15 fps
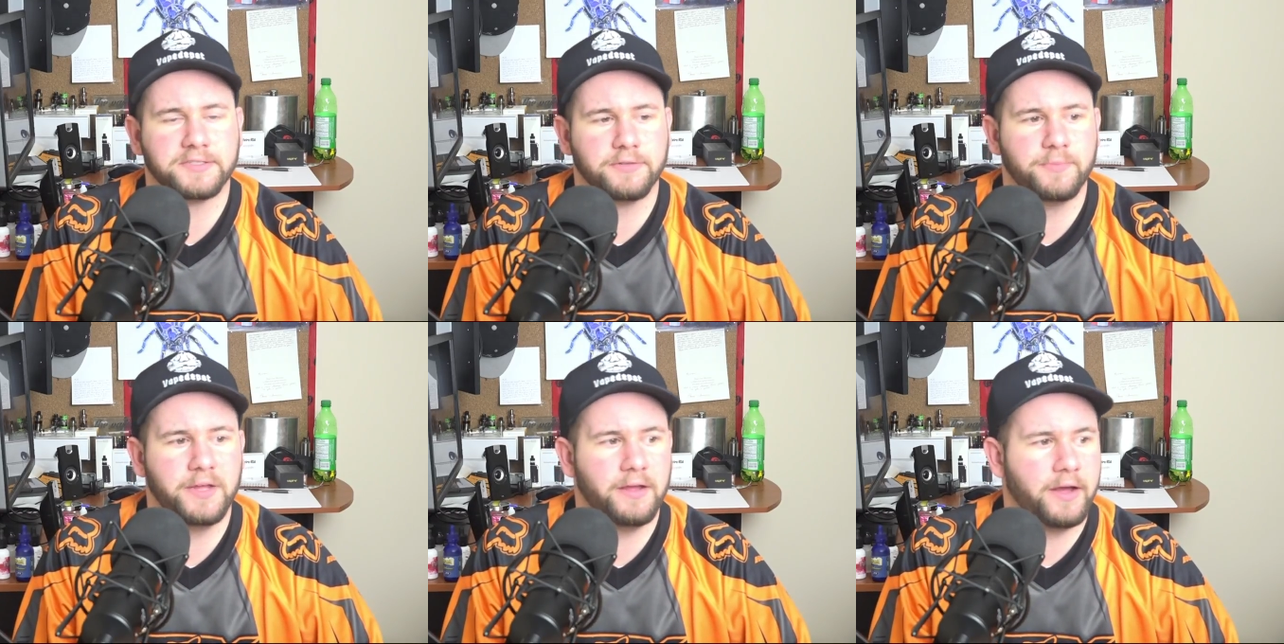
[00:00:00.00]

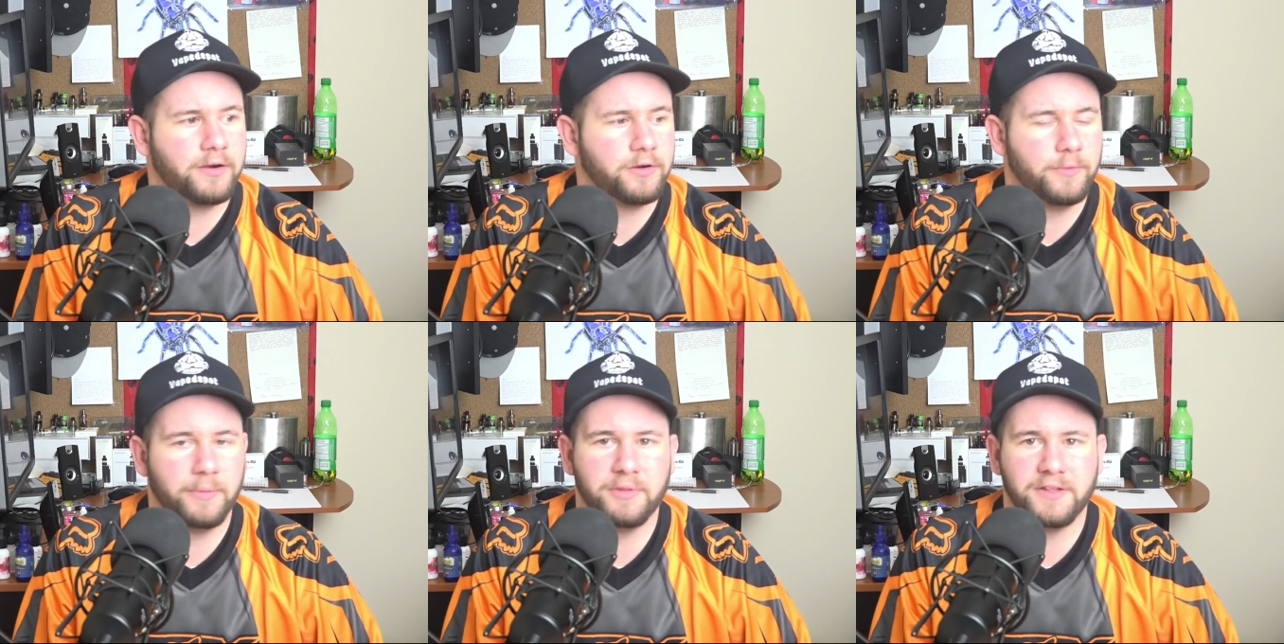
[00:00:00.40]
So maybe I don't
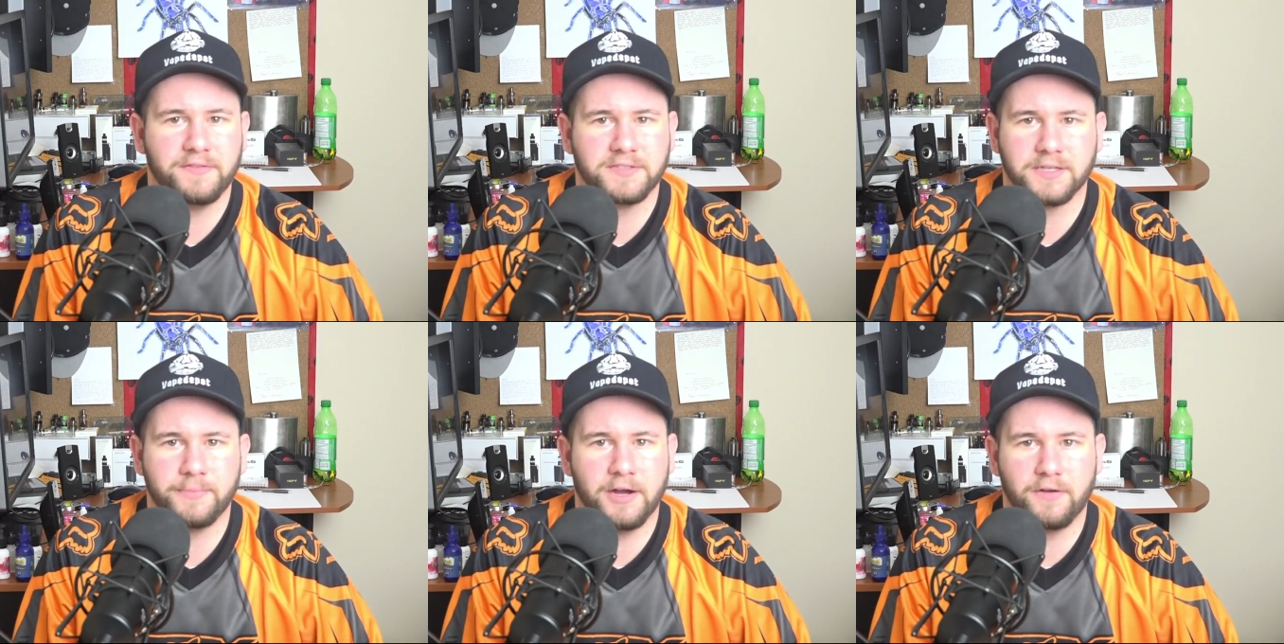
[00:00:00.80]
know. Maybe they
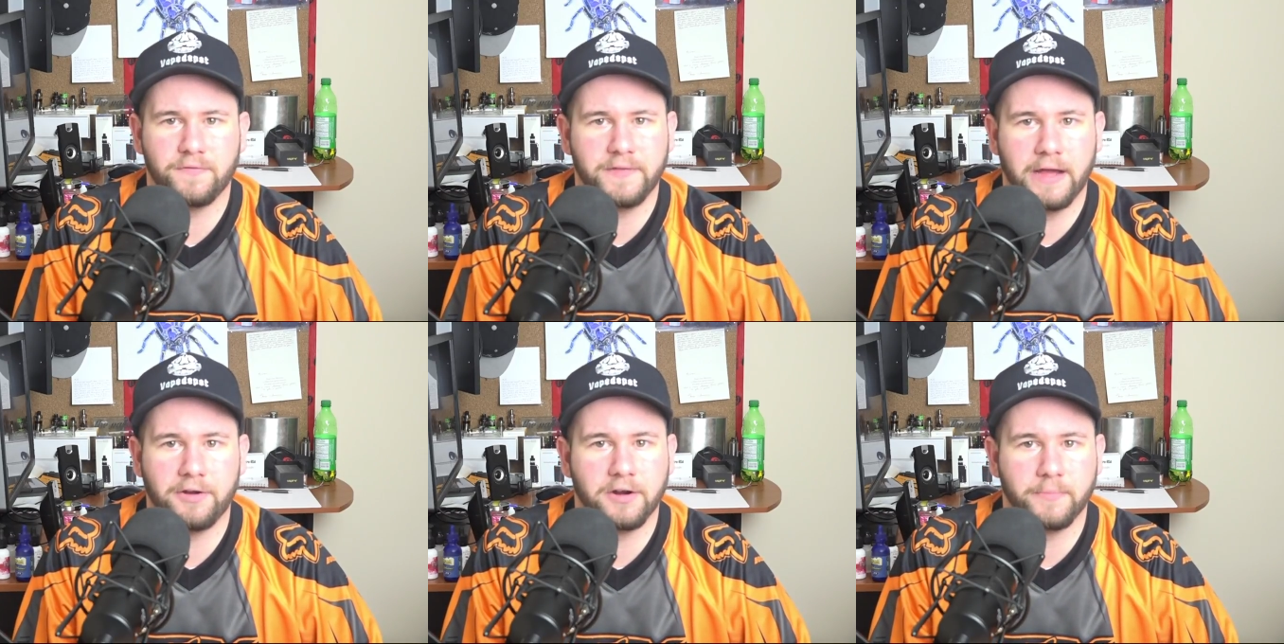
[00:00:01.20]
somehow
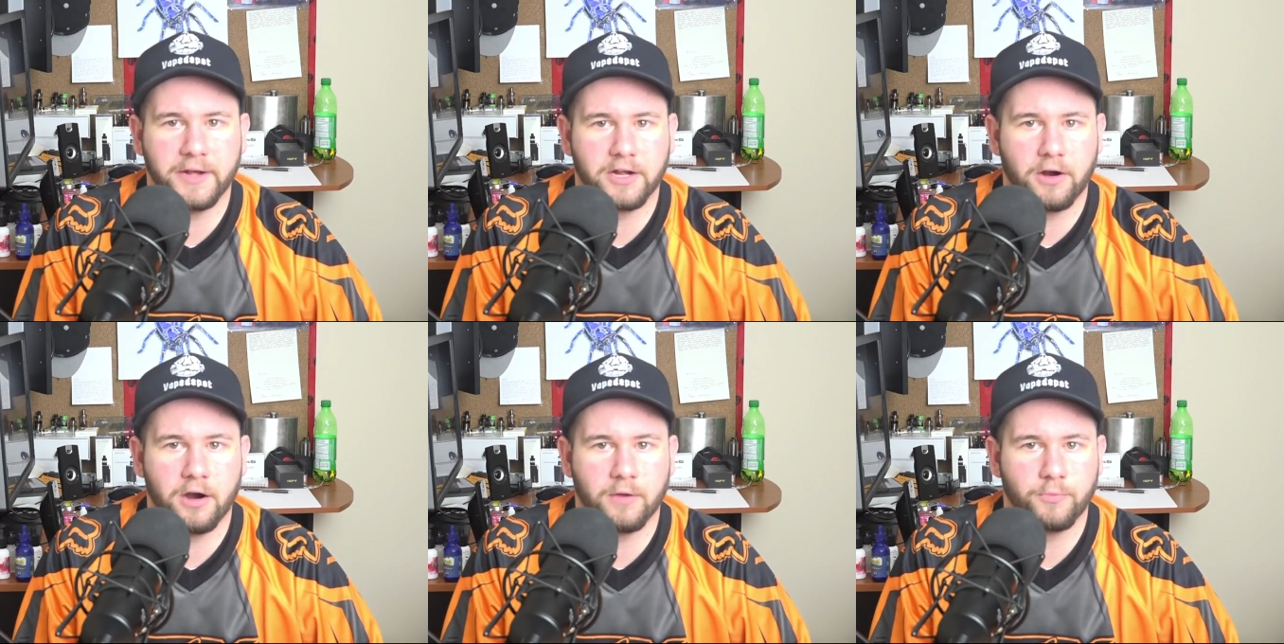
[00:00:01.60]
found it in my
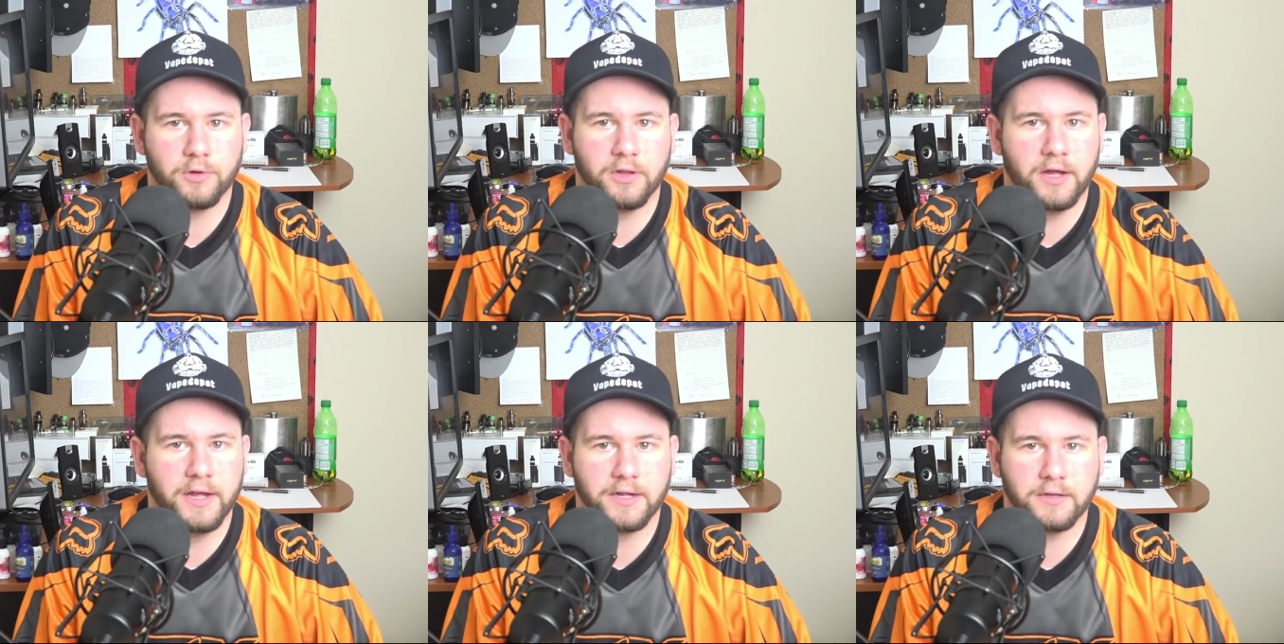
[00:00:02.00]
cart and
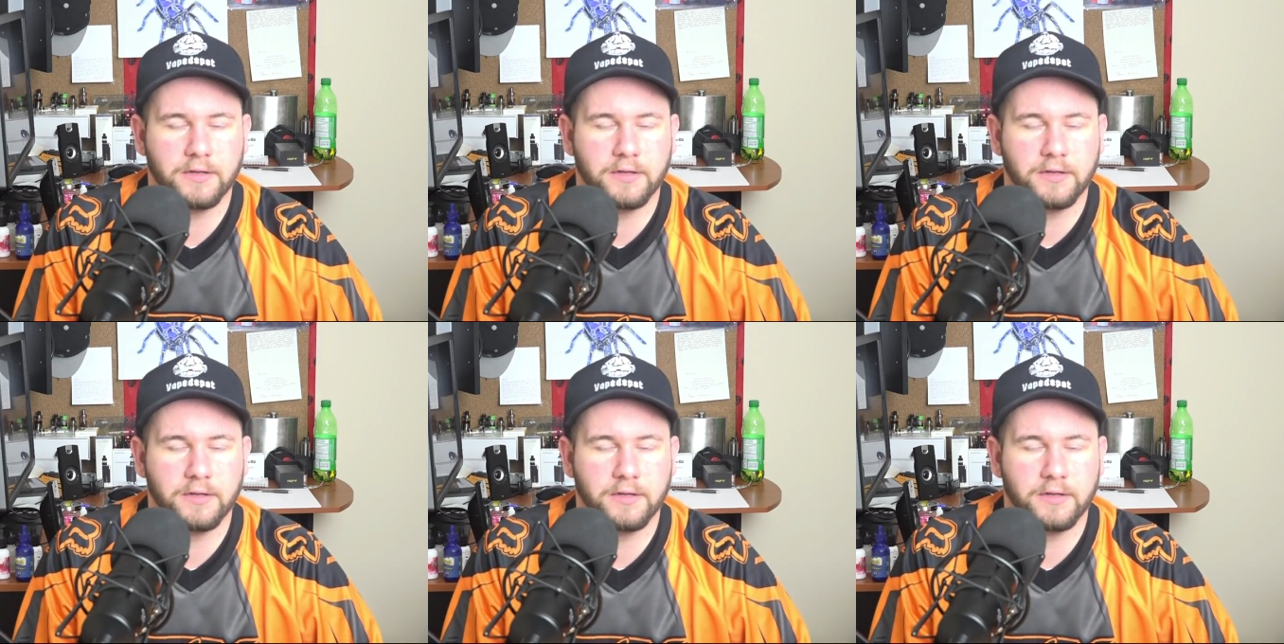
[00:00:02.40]
were like,